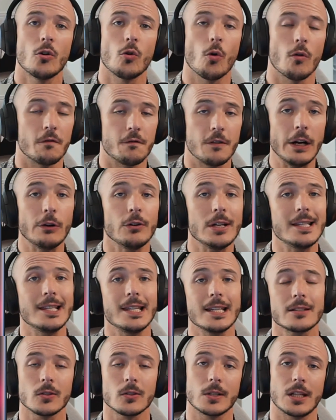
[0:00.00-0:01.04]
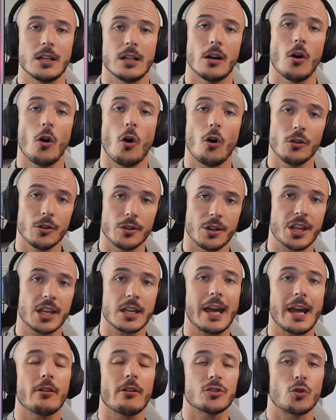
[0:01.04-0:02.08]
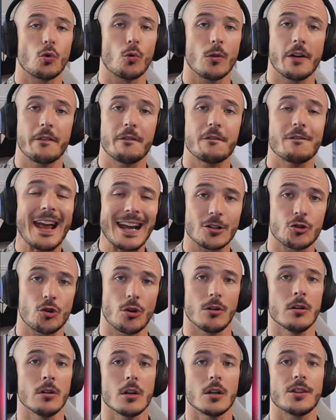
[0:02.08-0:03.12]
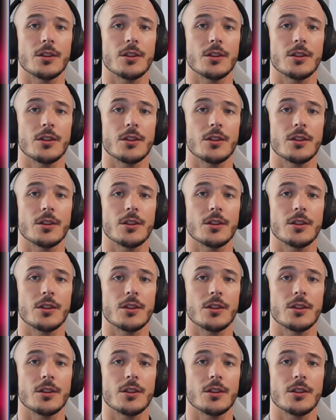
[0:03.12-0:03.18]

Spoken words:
or very little gear on the character or the faction